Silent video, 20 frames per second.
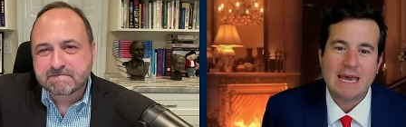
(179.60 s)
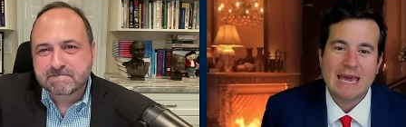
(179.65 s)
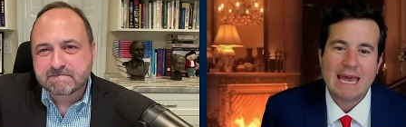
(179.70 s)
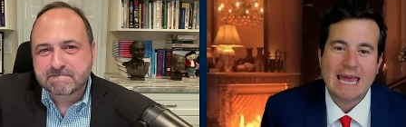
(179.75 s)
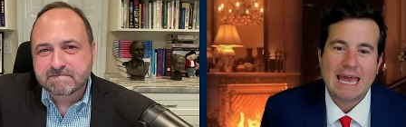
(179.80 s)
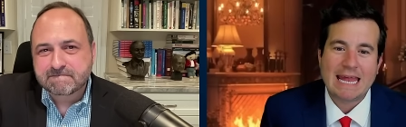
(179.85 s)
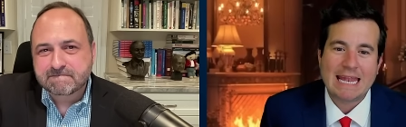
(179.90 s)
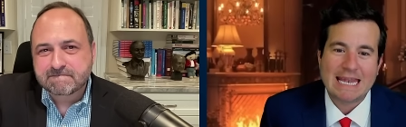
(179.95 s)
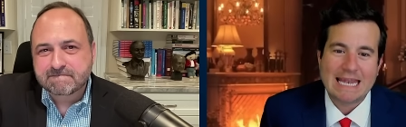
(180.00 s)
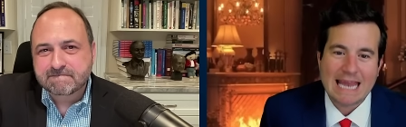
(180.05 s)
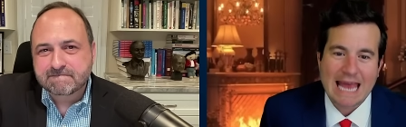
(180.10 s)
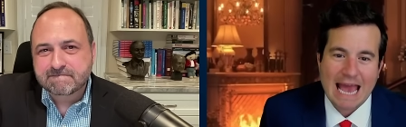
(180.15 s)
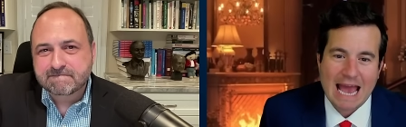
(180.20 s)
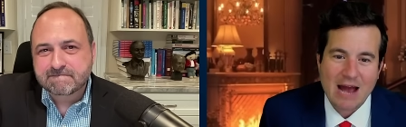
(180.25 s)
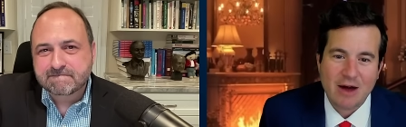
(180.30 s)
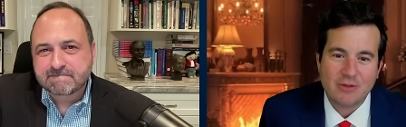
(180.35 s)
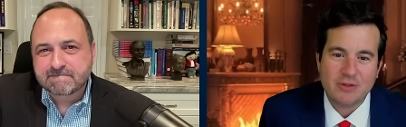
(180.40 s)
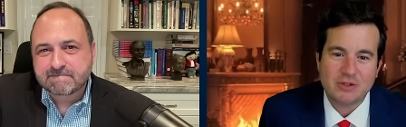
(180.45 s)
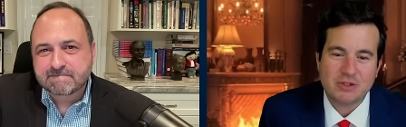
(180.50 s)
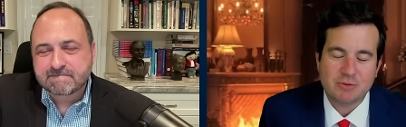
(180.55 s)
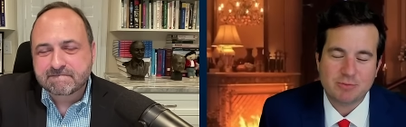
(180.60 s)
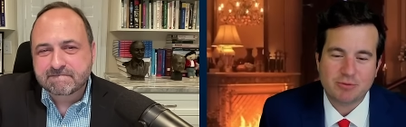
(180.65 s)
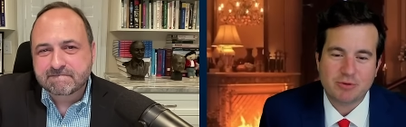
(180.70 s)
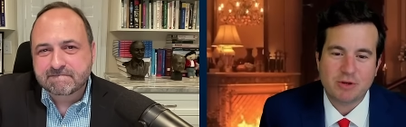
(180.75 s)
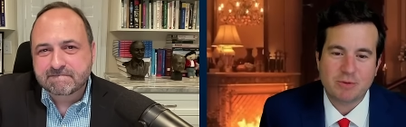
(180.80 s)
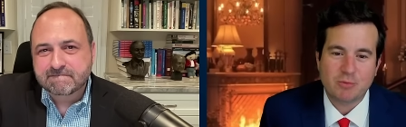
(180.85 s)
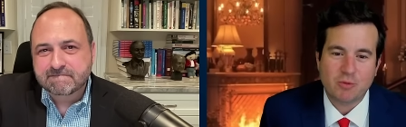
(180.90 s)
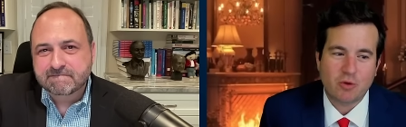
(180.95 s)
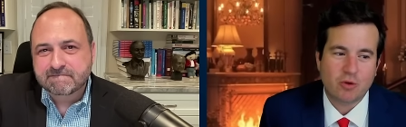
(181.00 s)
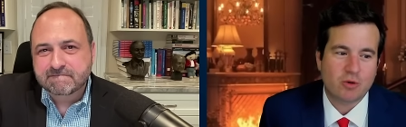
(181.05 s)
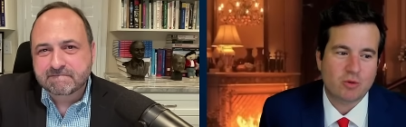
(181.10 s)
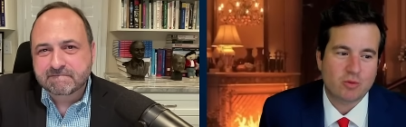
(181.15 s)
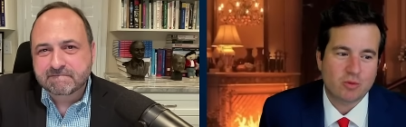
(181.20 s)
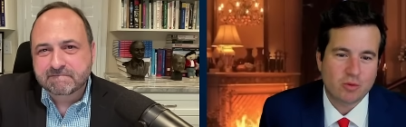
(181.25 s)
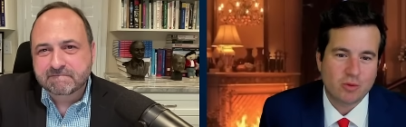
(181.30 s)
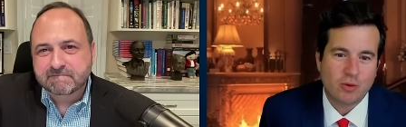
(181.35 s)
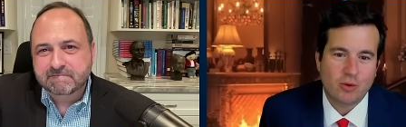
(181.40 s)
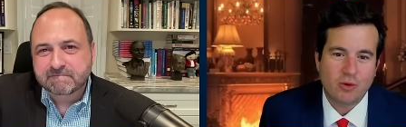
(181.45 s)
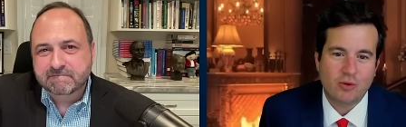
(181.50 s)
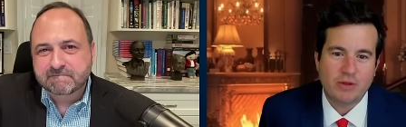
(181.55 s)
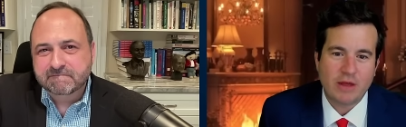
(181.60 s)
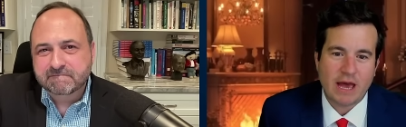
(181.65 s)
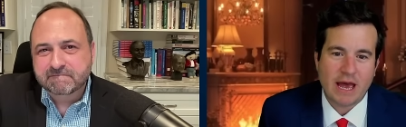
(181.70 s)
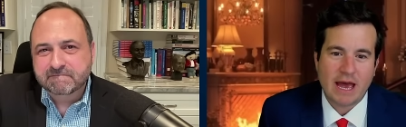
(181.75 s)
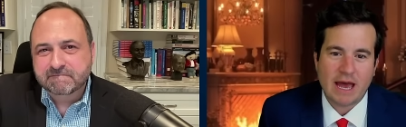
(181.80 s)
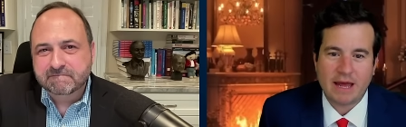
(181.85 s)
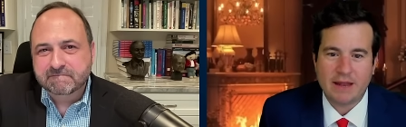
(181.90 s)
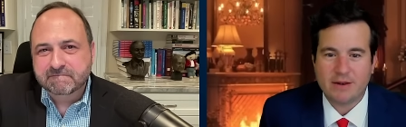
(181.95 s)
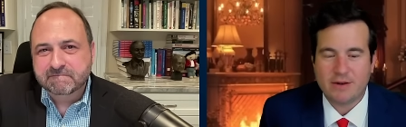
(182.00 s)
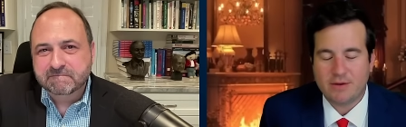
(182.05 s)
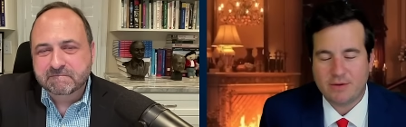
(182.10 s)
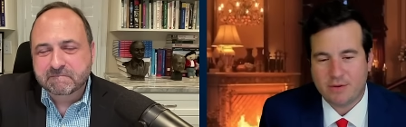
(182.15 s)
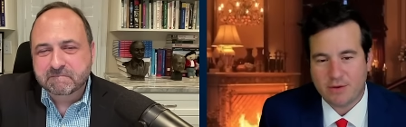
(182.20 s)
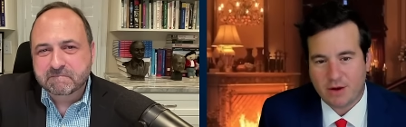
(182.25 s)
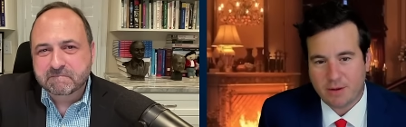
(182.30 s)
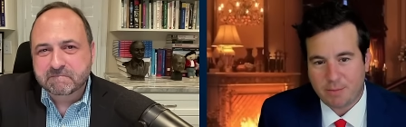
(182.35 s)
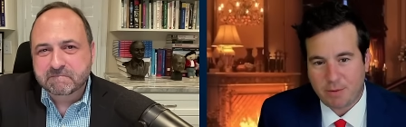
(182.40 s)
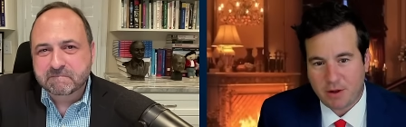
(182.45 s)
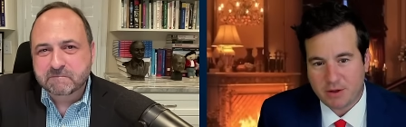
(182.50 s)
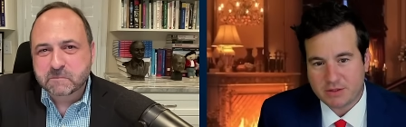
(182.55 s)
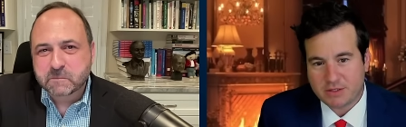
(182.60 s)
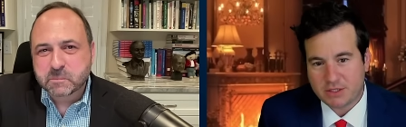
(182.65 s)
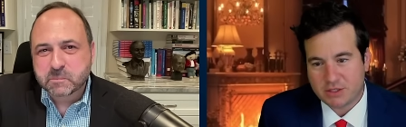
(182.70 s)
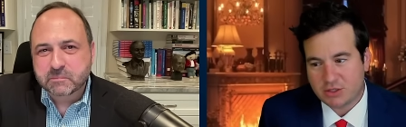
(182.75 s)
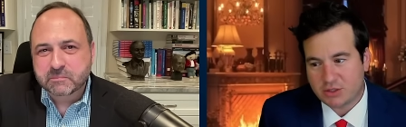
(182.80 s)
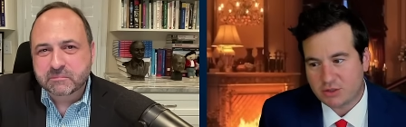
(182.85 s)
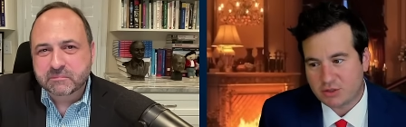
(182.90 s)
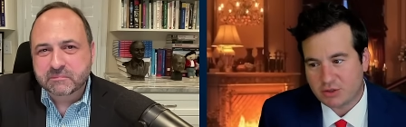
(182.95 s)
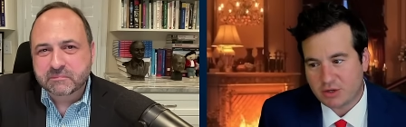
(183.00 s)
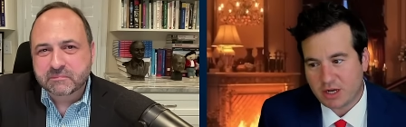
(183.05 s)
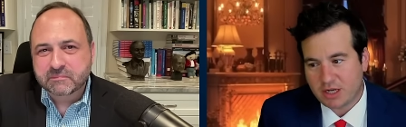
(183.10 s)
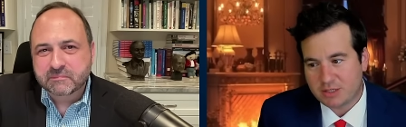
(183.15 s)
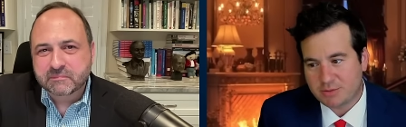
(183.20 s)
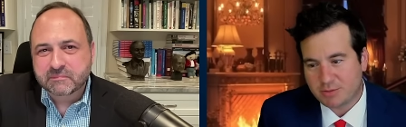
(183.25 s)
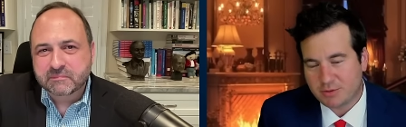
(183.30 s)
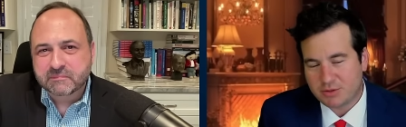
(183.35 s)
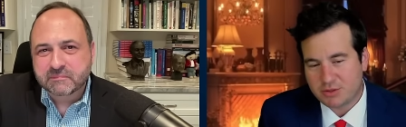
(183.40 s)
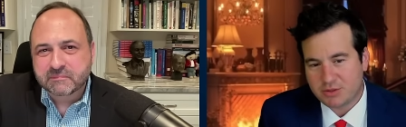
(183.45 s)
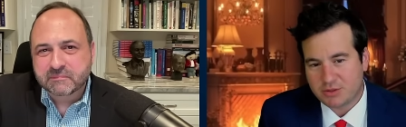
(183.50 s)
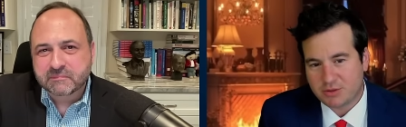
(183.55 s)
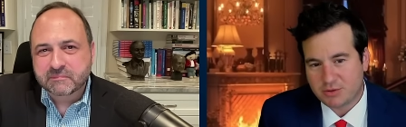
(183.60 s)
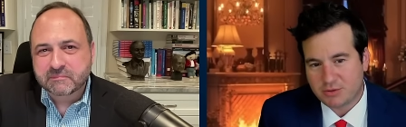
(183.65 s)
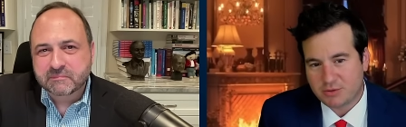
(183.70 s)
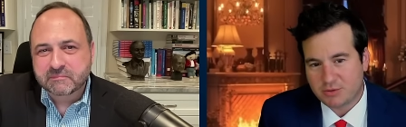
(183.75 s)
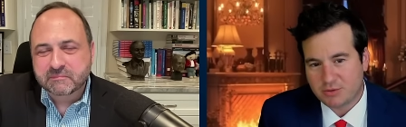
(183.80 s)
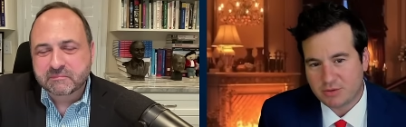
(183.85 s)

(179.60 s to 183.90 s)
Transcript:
Speaker 1: And now the Supreme Court ruled that uh, politicians are not supposed to